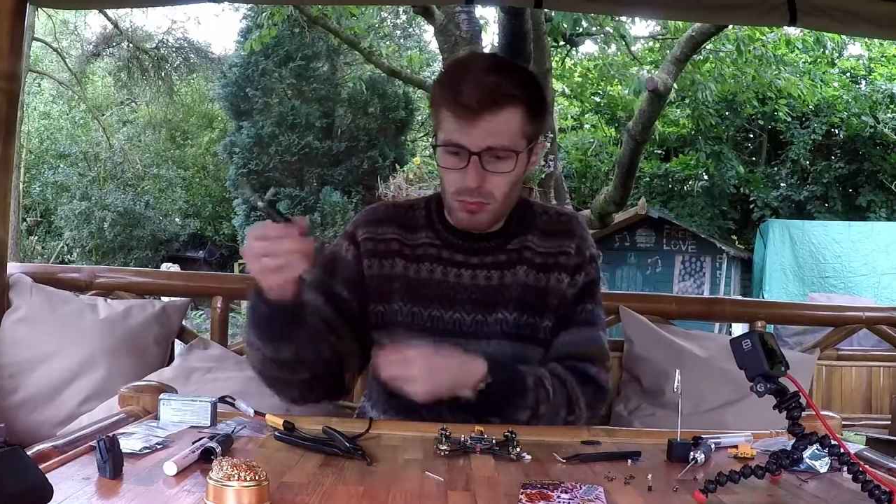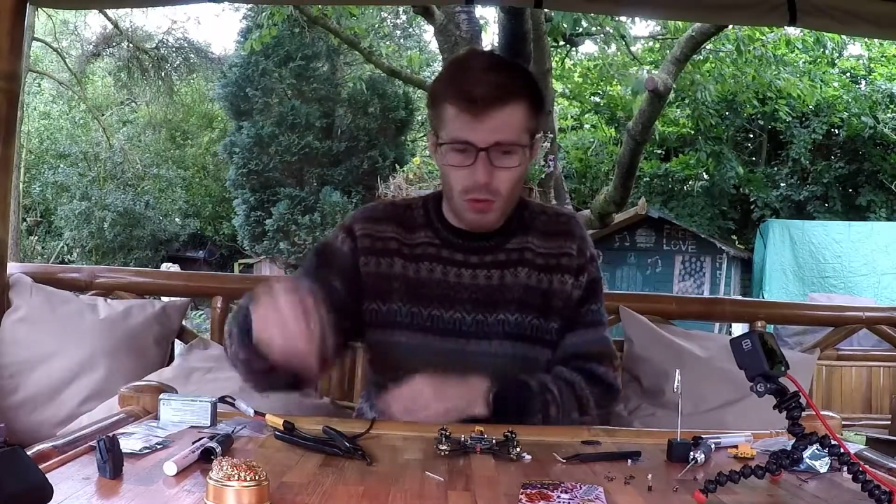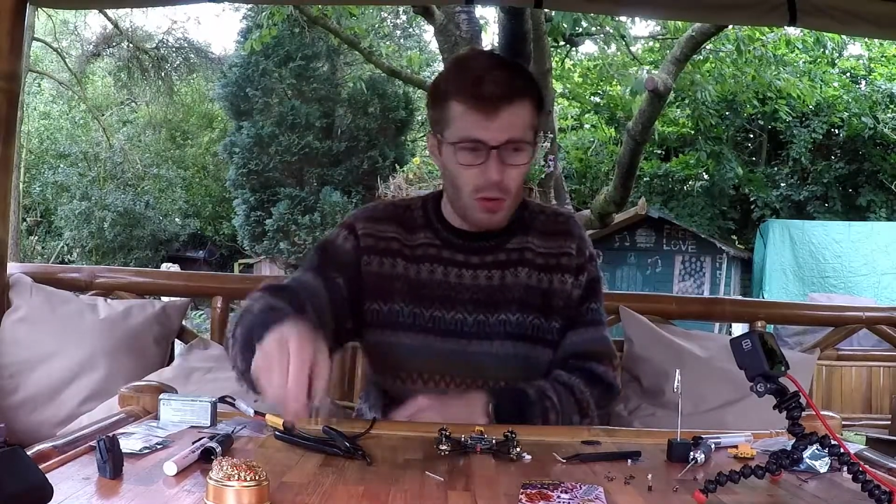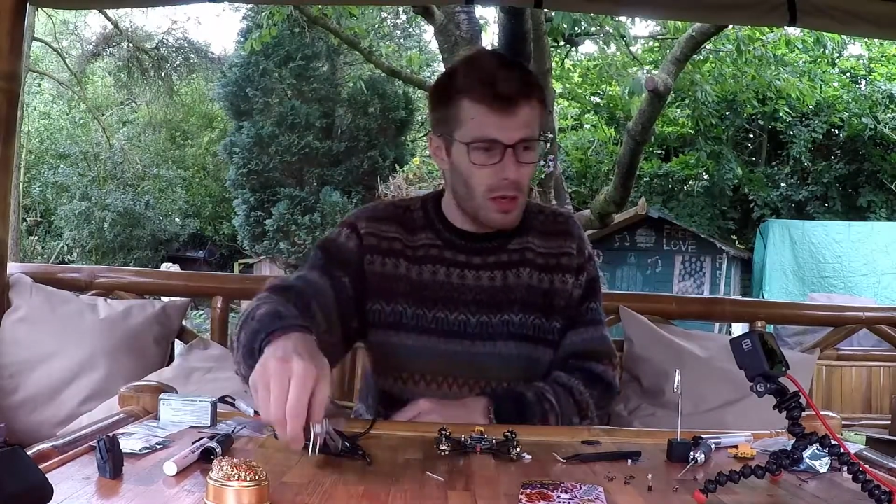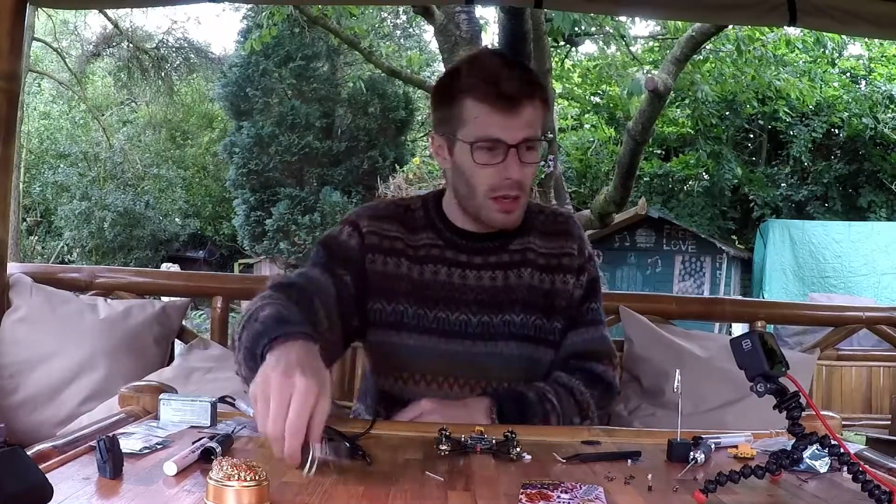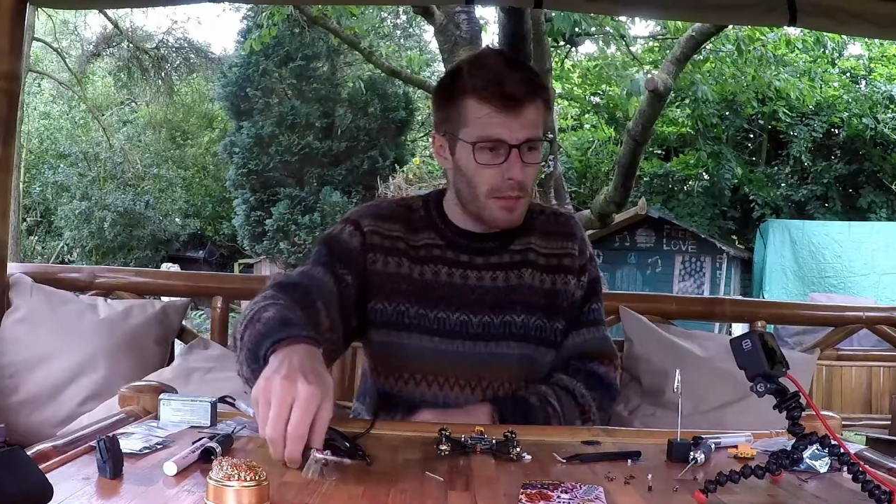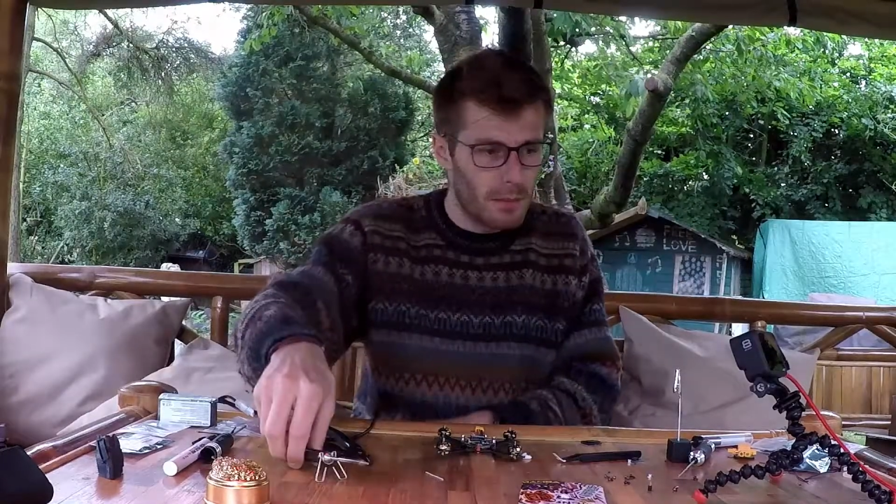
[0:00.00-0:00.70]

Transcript: Calling it.